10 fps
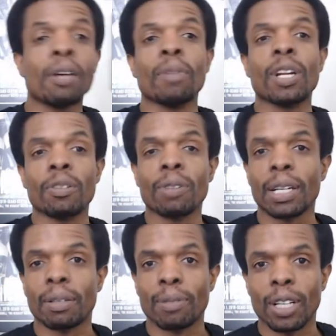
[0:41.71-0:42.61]
But either
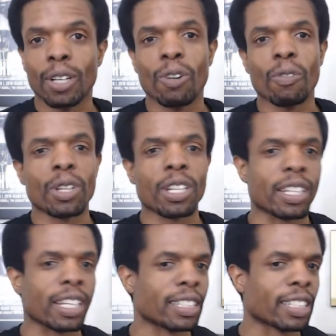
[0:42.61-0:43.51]
way, I'm gonna go over the
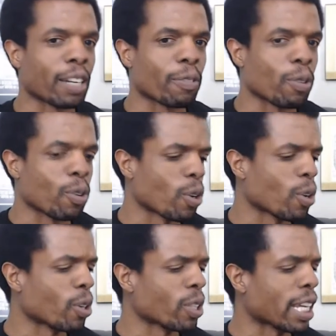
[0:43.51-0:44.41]
things that I
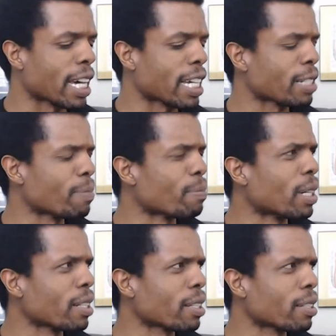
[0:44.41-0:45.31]
wore last
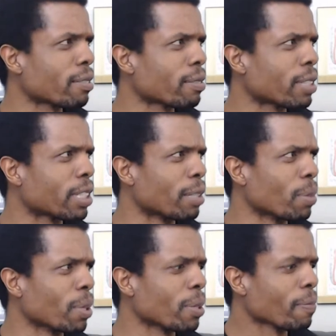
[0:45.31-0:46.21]
month,
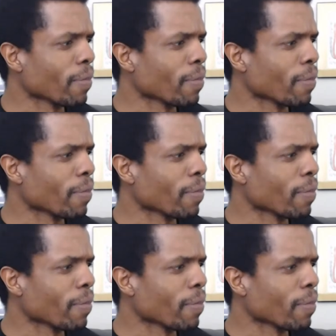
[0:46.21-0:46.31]
December.